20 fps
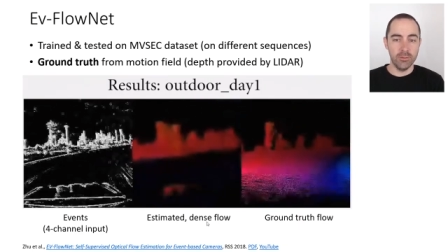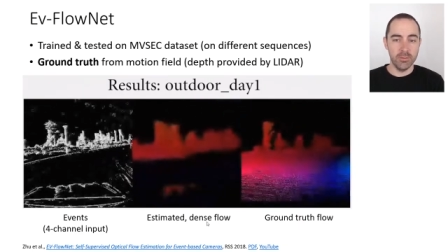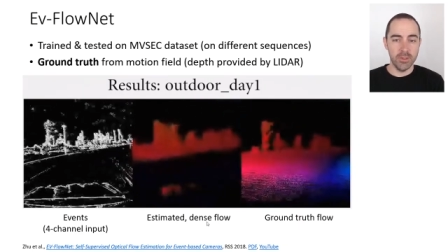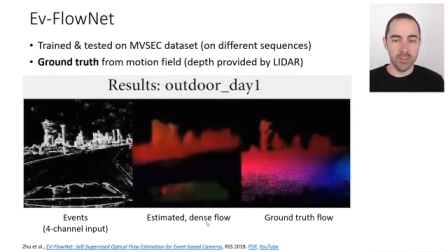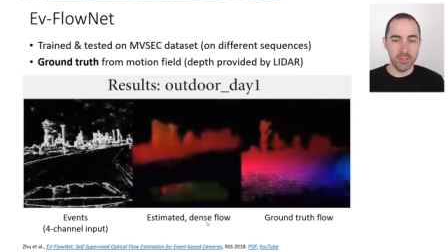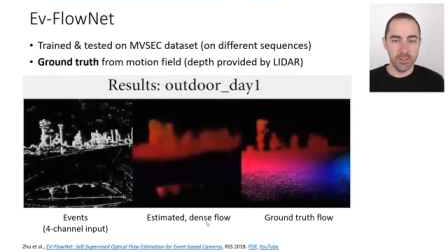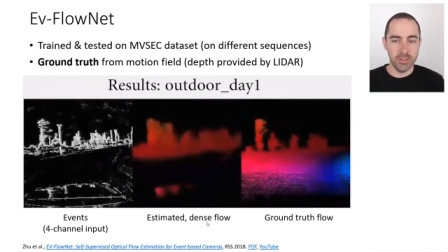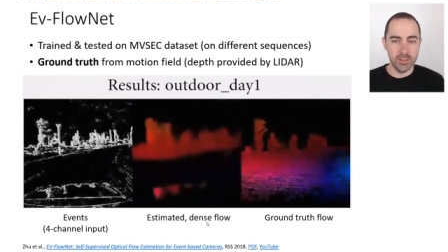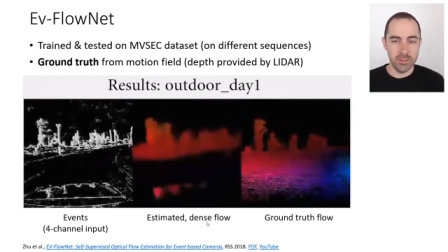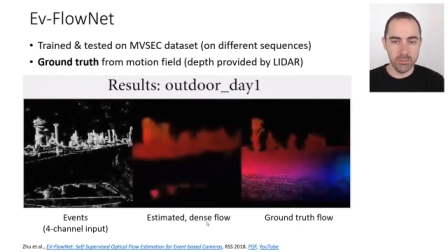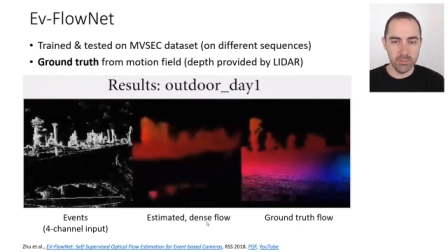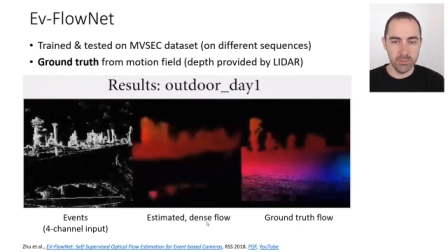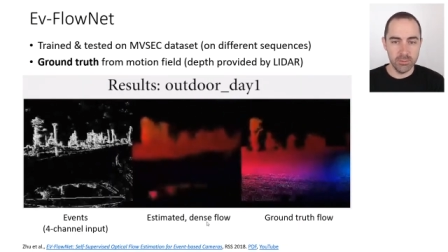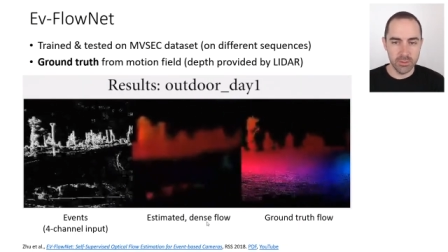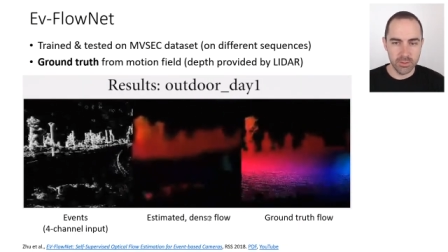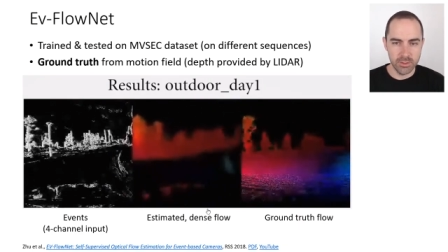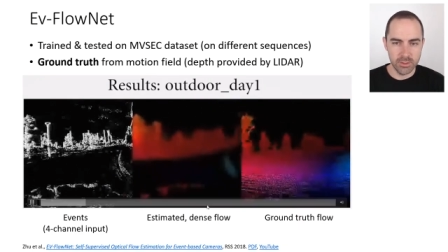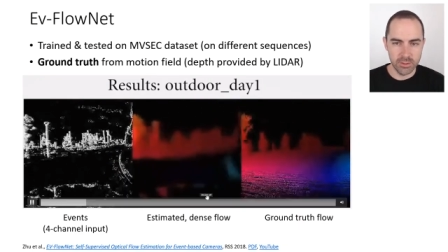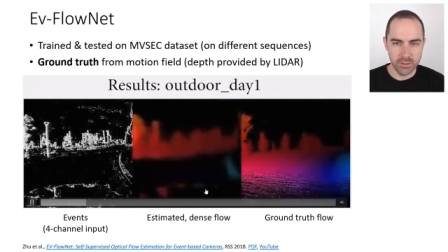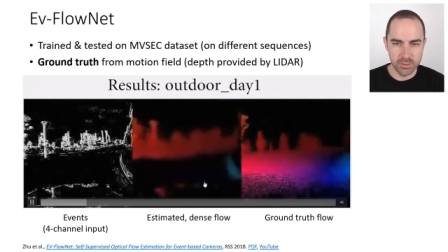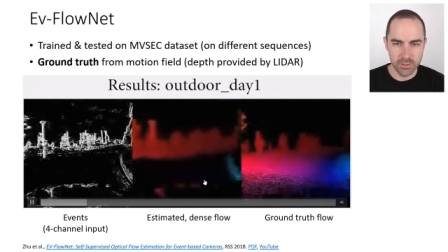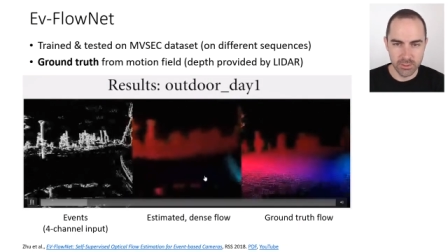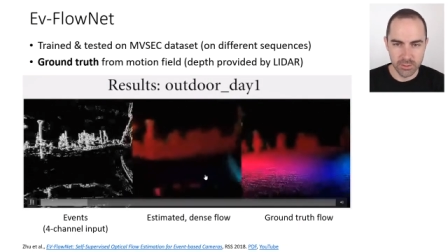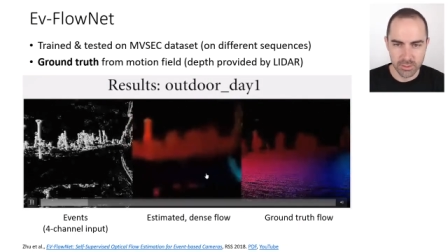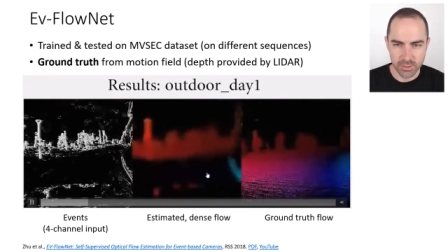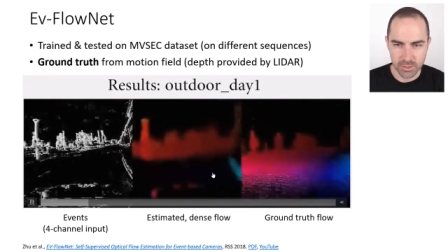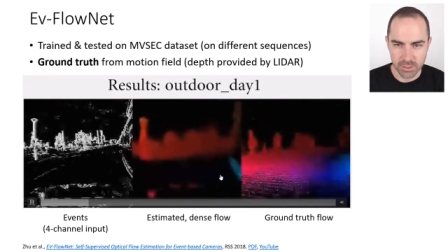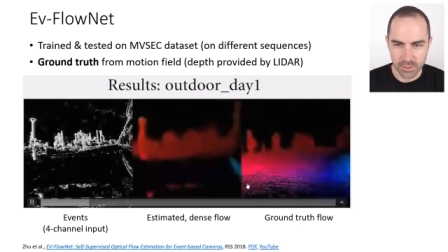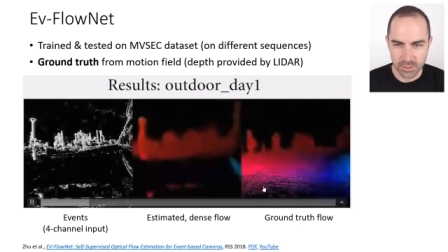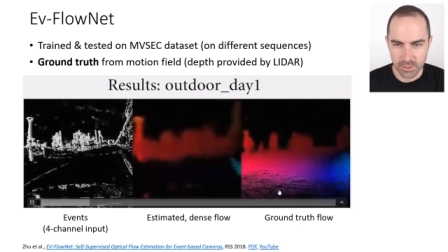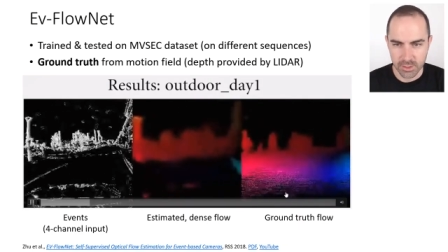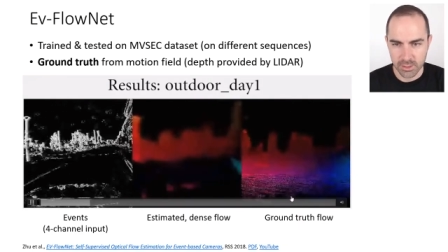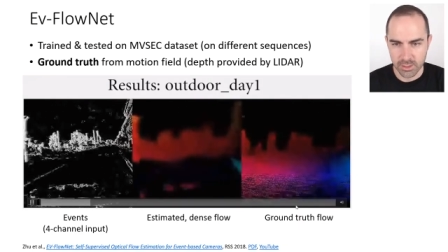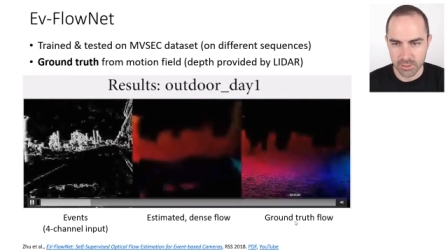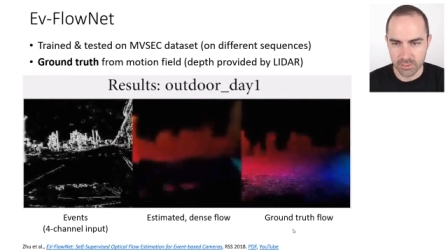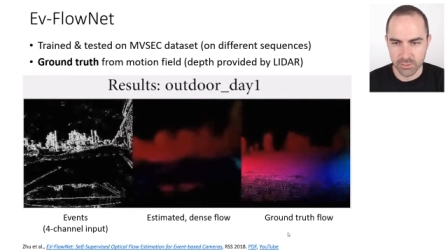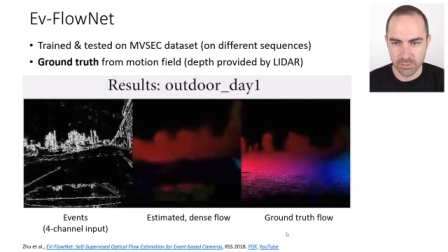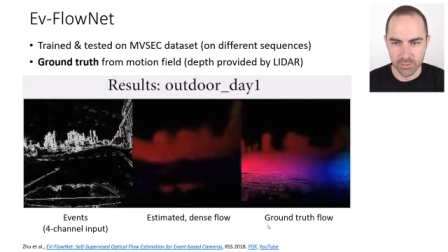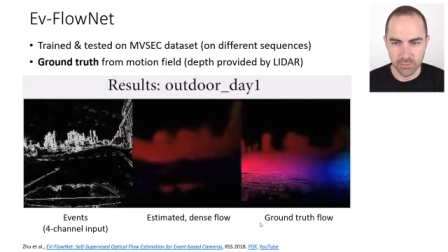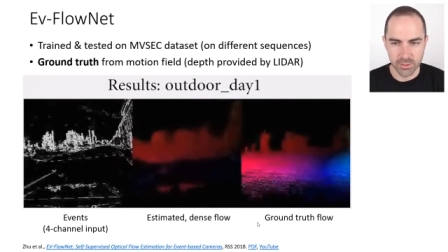by the network
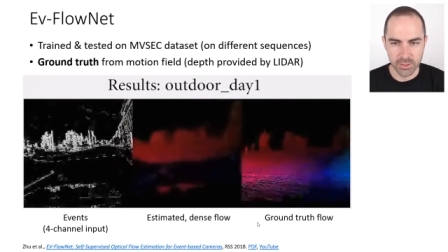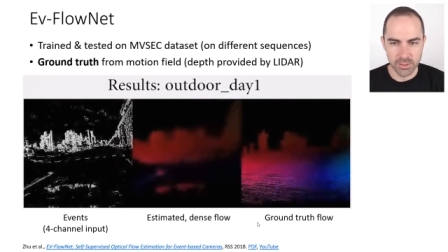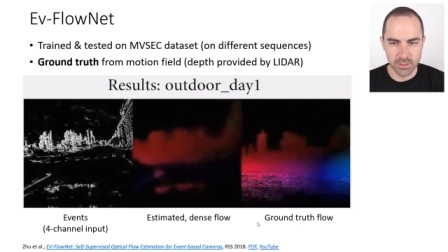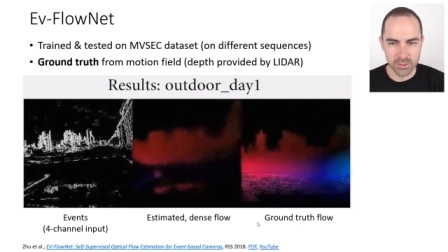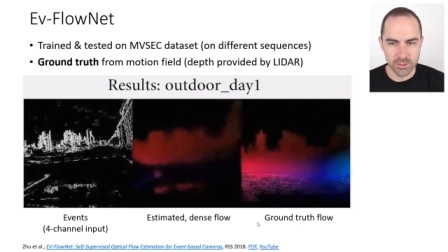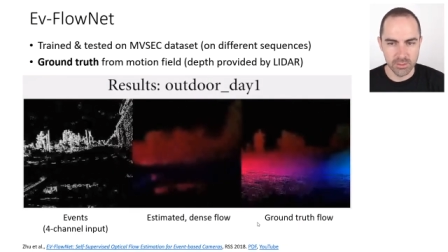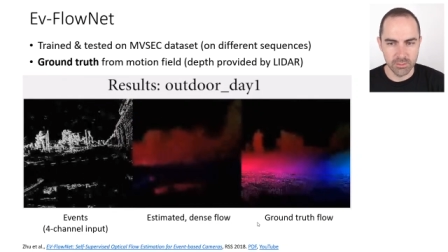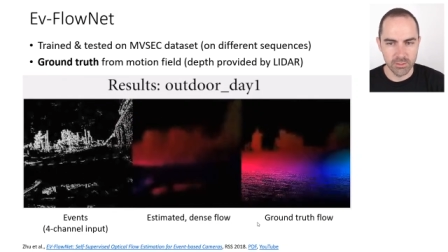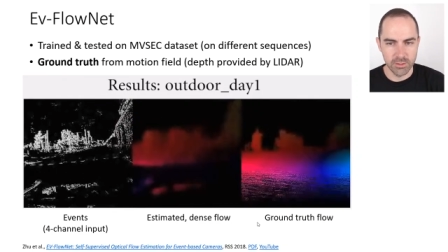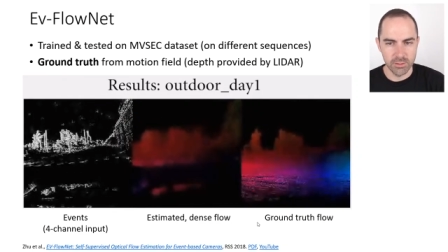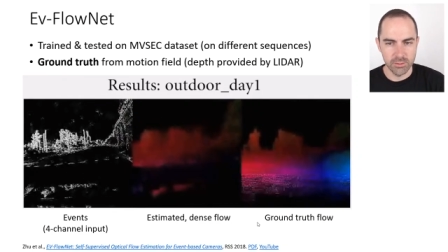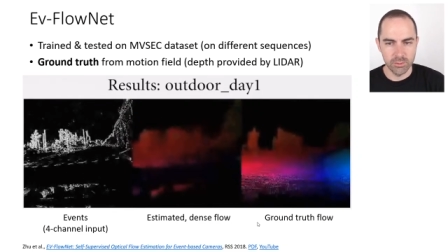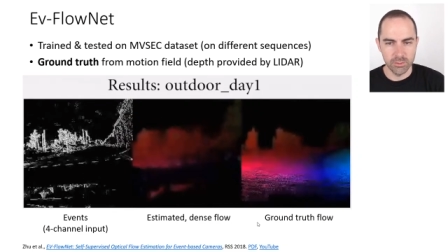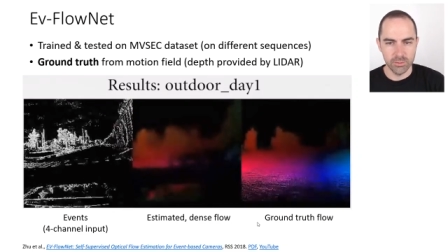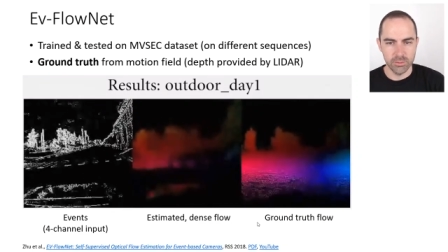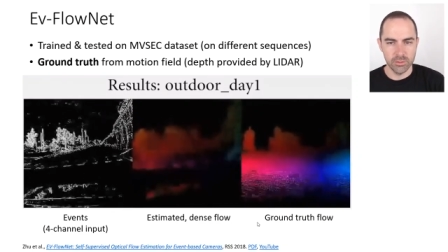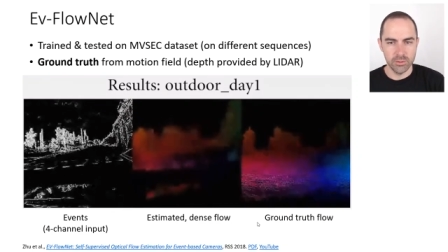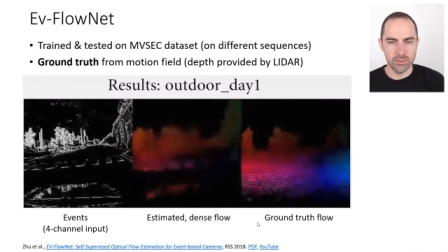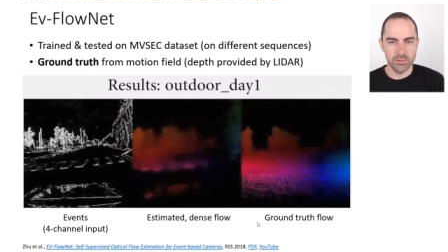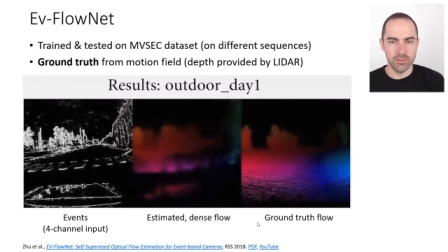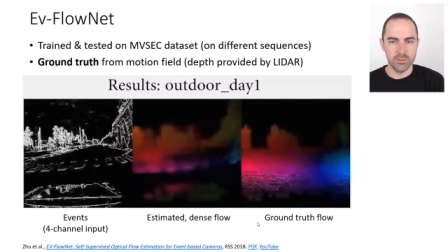and the right is the ground truth.